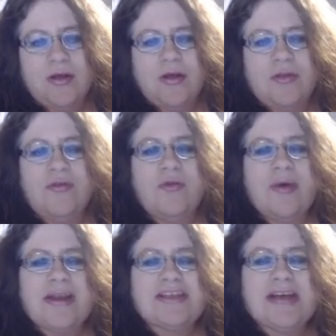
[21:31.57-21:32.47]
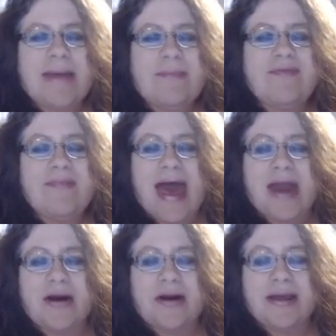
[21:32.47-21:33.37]
Through which type of
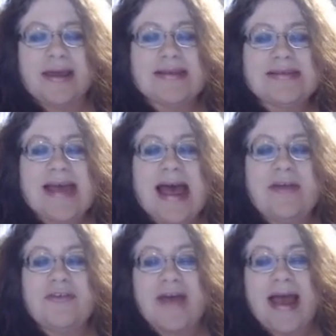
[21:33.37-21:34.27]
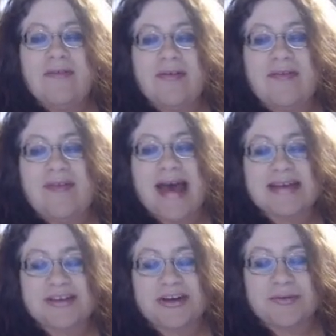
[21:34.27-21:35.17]
matter can sound travel
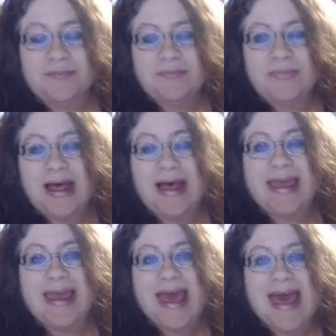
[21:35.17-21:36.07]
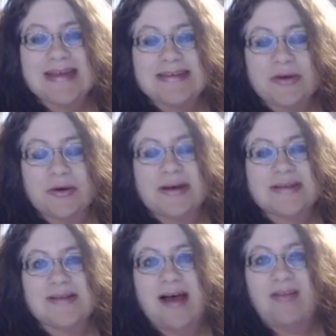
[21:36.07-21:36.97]
faster? A gas or a
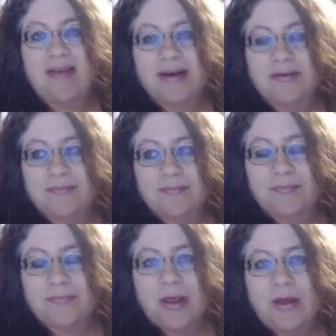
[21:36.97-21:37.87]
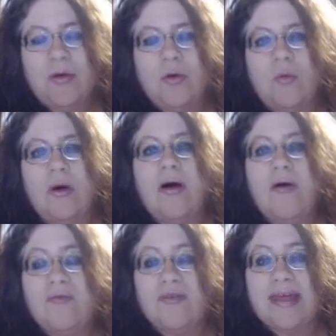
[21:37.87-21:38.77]
solid? Well,
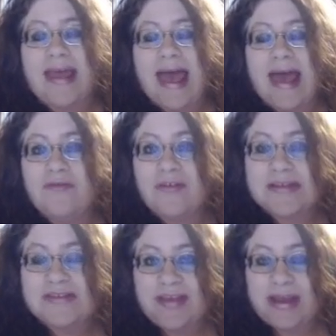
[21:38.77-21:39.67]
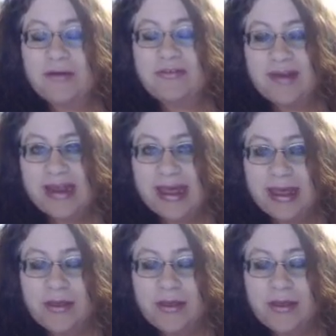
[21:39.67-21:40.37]
hopefully after this video today,